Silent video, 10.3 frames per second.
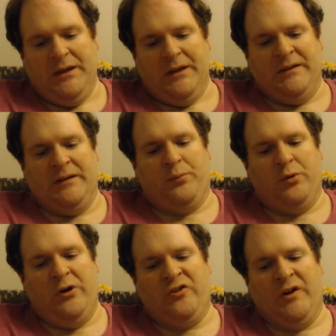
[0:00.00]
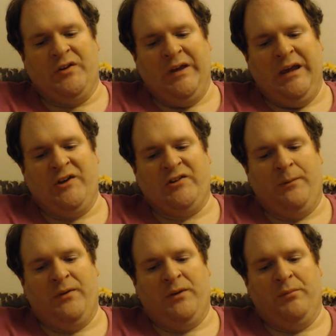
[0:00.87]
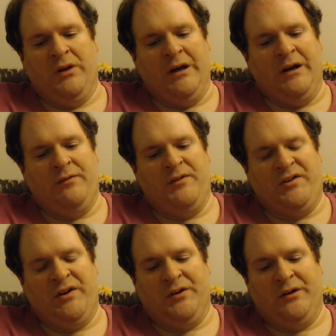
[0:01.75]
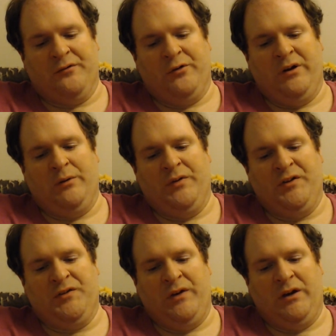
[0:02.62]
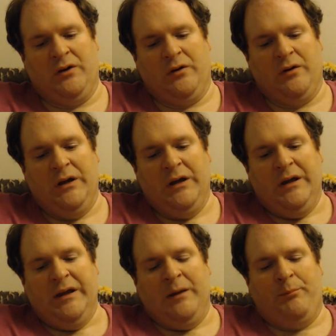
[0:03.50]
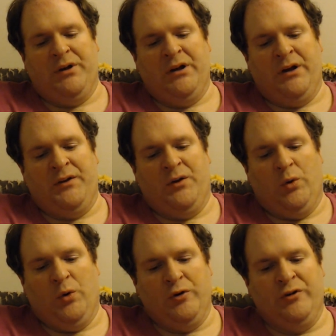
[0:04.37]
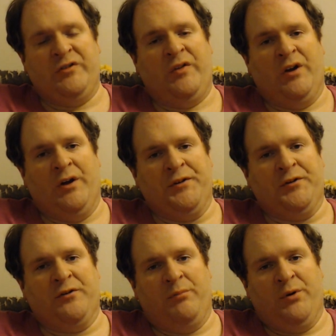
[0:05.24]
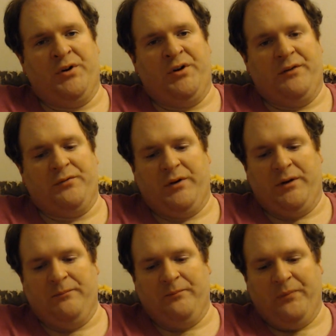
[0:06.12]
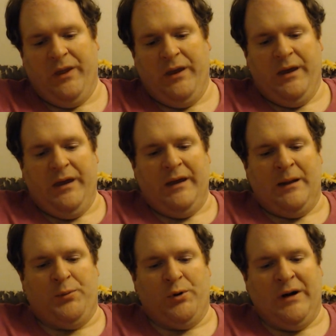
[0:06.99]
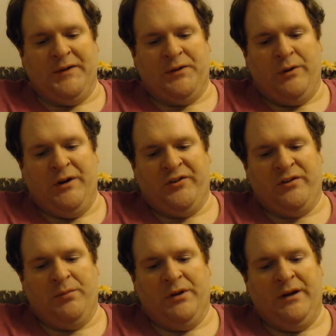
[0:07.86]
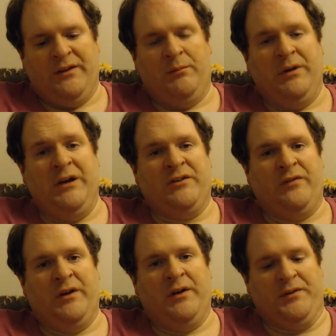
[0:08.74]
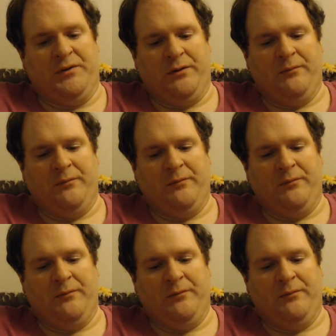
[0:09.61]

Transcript: Then the priest shall take some of the blood of the sin offering with his finger and put it on the horns of the altar of burnt offering, and pour out the rest of the blood at the base of the altar.